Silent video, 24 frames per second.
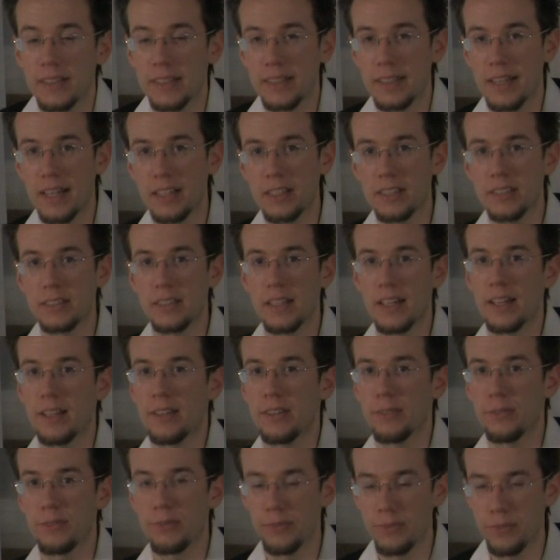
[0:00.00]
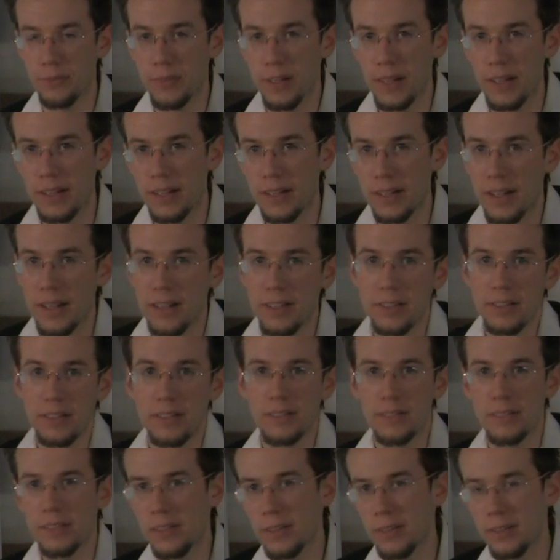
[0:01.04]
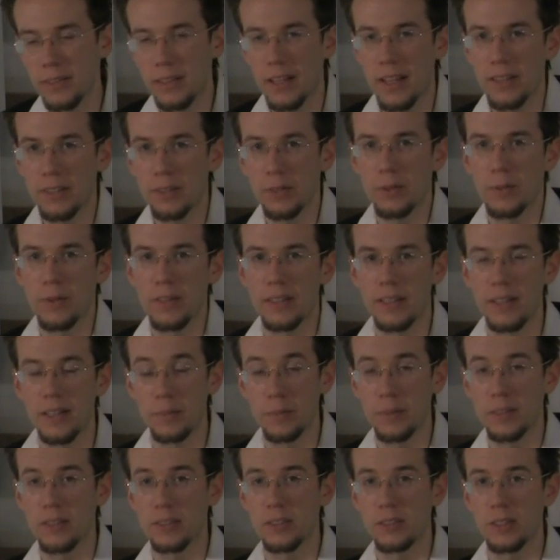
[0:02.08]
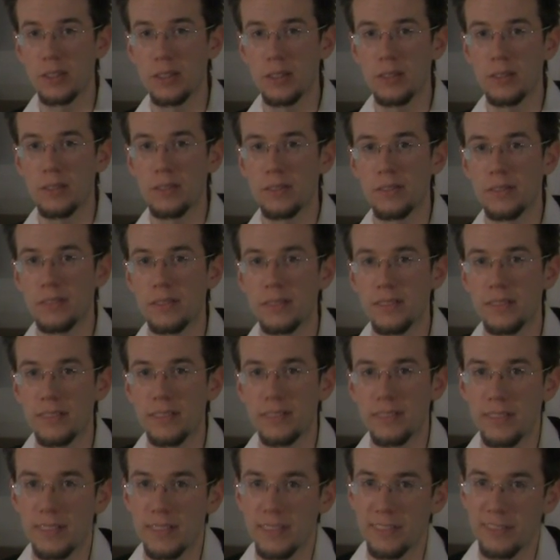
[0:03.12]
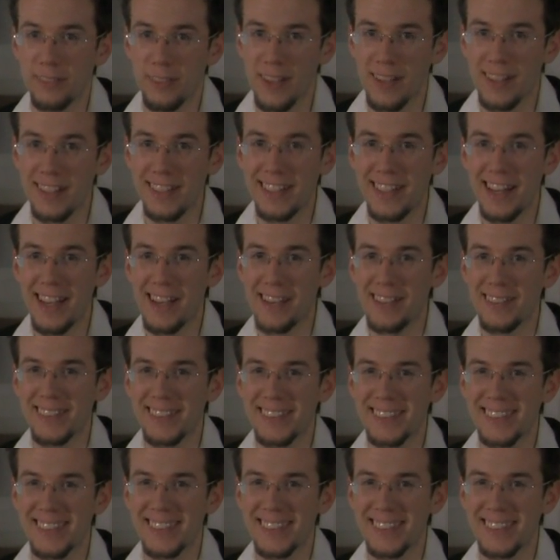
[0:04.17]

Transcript: to the next and the only other one that I'm going to show right now.